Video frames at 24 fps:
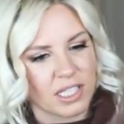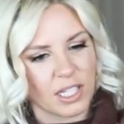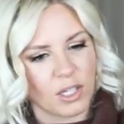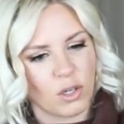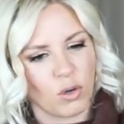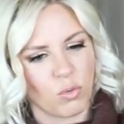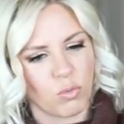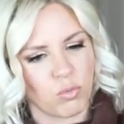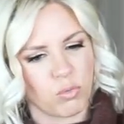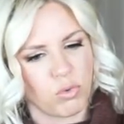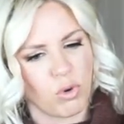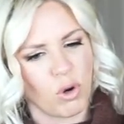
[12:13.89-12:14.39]
Like
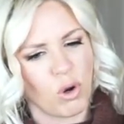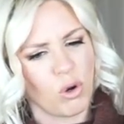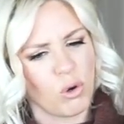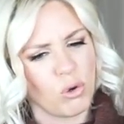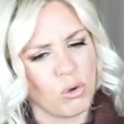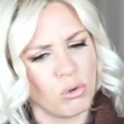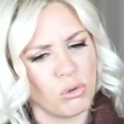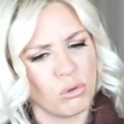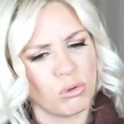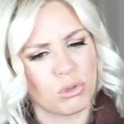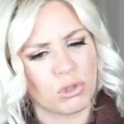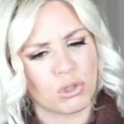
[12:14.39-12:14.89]
a
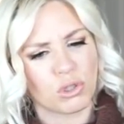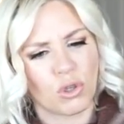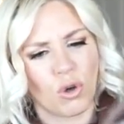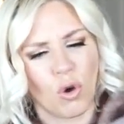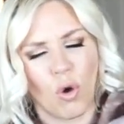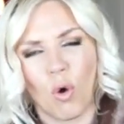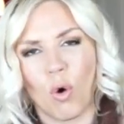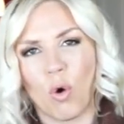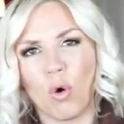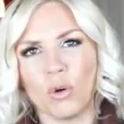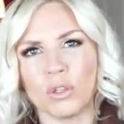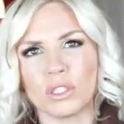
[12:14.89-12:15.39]
rose
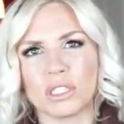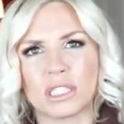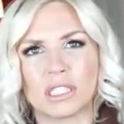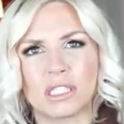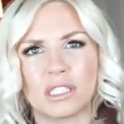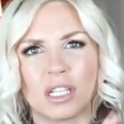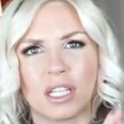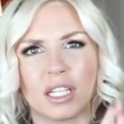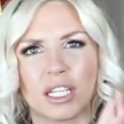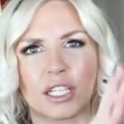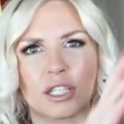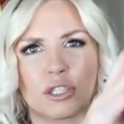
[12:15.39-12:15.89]
gold, it's
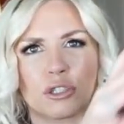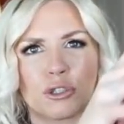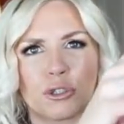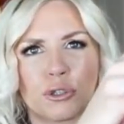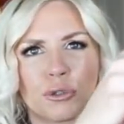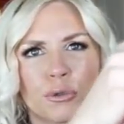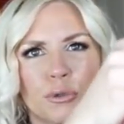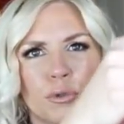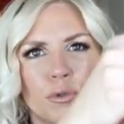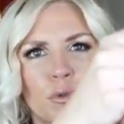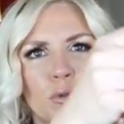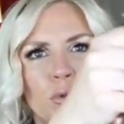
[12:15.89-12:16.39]
not like a
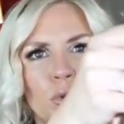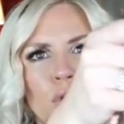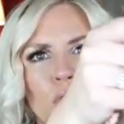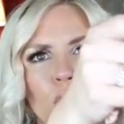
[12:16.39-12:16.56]
true